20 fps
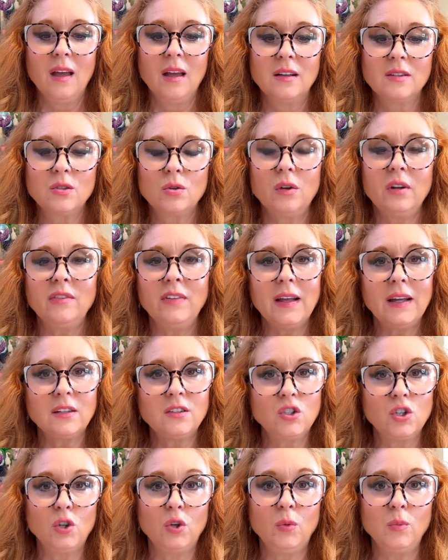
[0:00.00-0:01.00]
Sort of like a
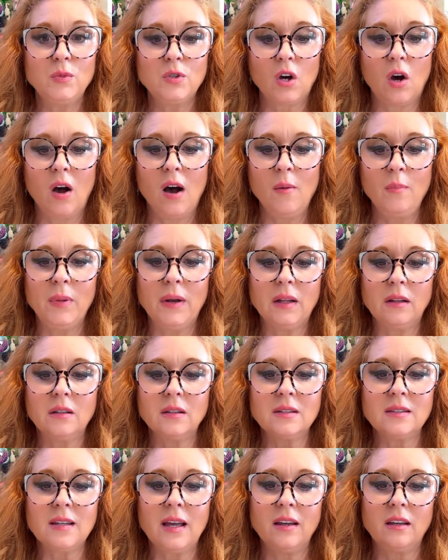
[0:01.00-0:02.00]
tube top, but it
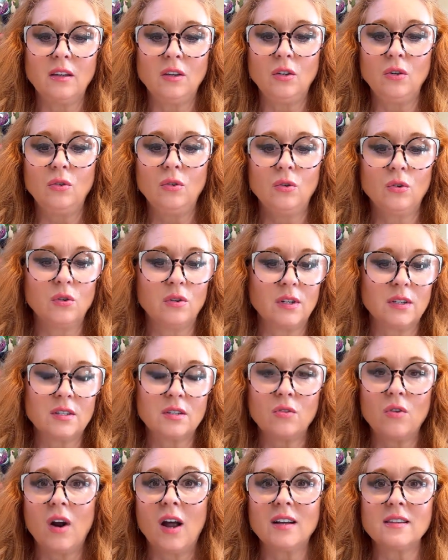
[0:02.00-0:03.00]
looks like you
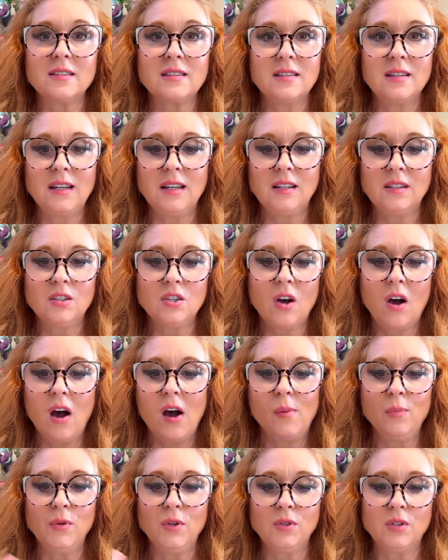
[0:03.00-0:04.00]
crisscross the
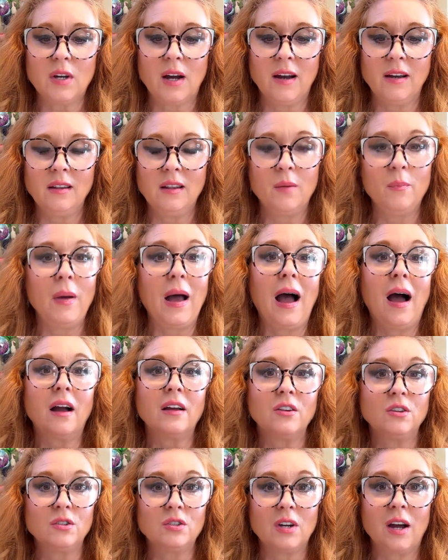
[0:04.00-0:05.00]
top, you tie in the
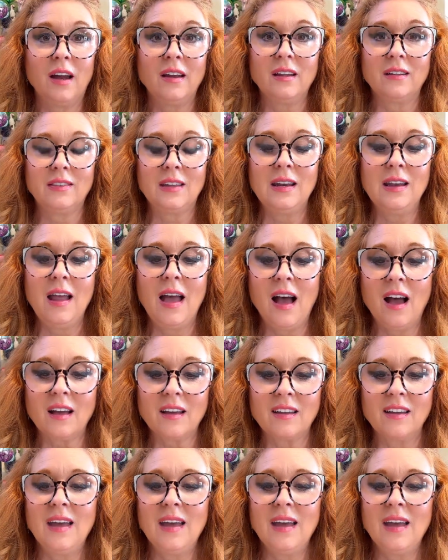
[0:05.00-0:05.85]
back, you tie at the neck.